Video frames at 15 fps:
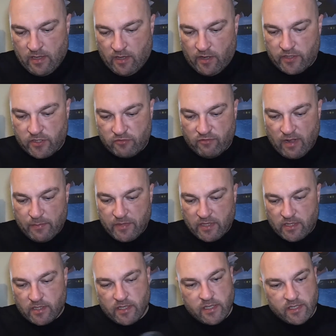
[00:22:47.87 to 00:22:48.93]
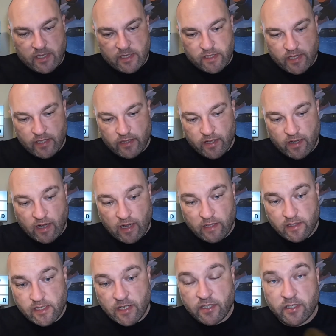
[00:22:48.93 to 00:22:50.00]
I just grabbed it. The disc is in there
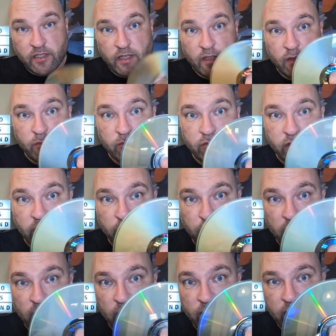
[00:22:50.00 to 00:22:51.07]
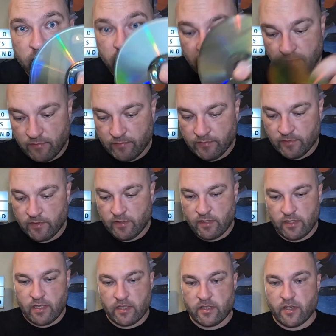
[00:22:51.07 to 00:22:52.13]
and it's actually pretty perfect.
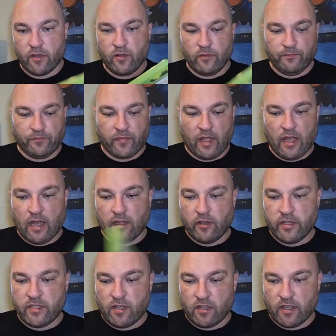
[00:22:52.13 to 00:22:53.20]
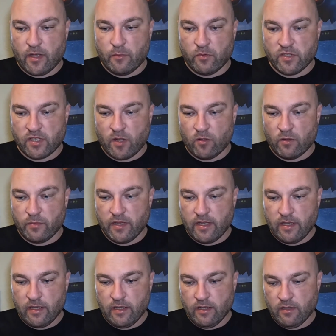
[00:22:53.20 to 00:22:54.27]
So that's cool. And I thought it was going to
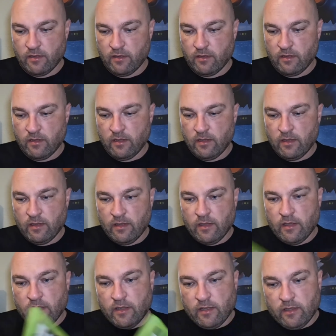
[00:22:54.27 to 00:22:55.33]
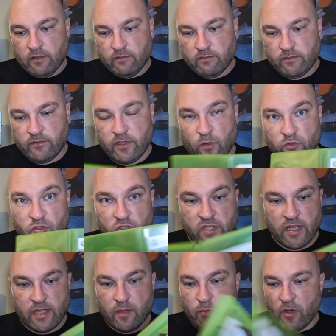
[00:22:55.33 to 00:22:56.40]
be, you know, just
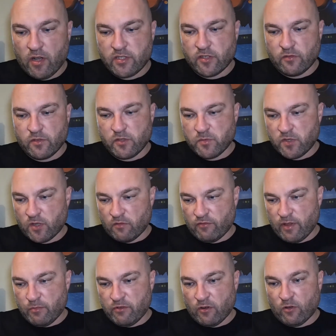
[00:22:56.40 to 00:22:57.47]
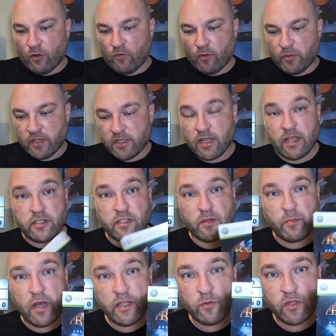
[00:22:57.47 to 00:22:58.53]
in the box or some sort of repro cover, but it's actually the
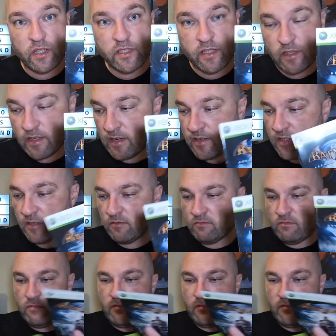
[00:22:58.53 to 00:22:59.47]
manual that's in there. So